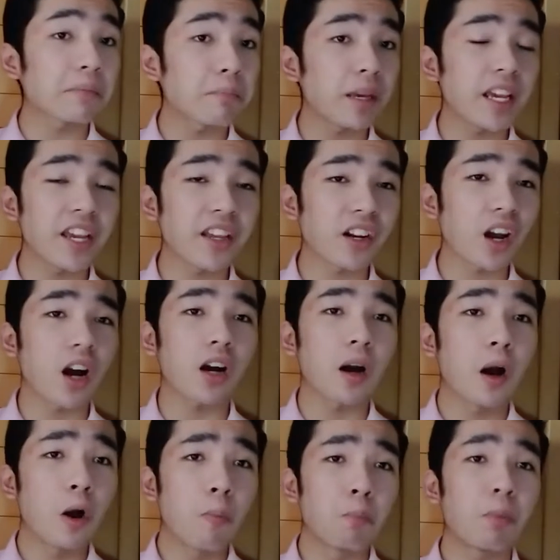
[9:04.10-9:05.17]
can be a rock,
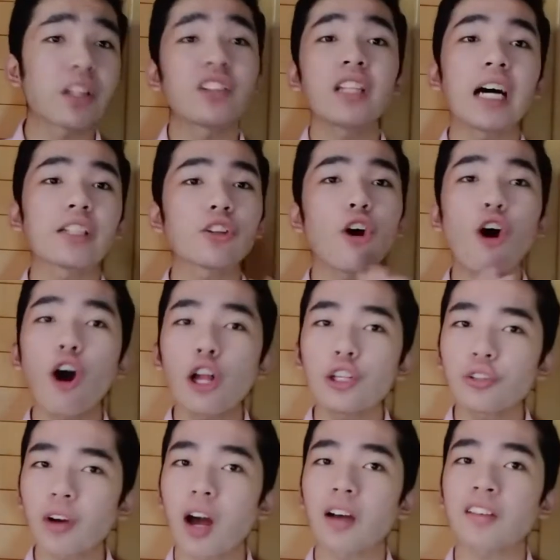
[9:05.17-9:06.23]
but not all
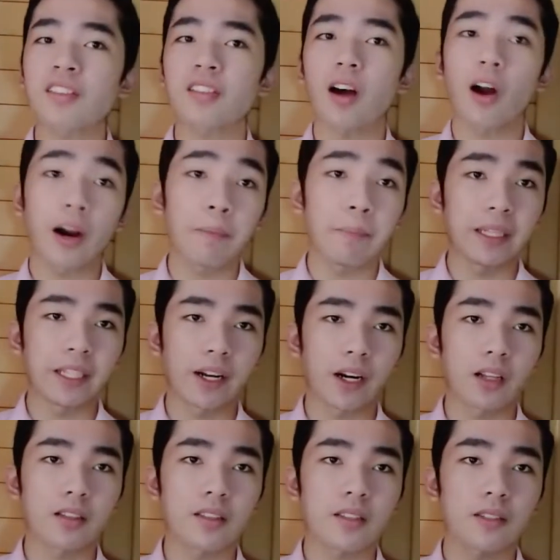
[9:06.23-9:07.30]
rocks are
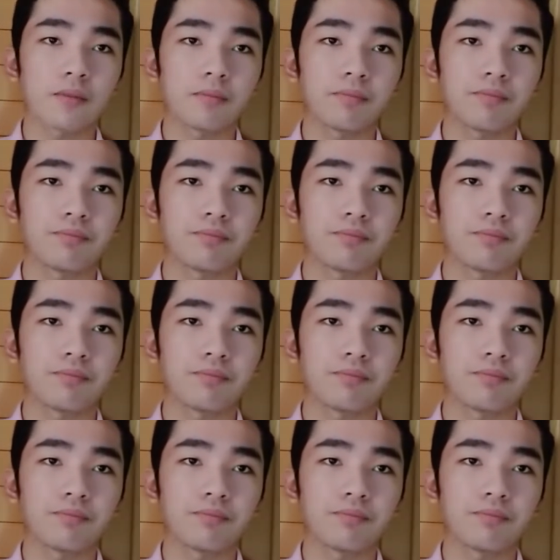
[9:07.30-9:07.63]
minerals.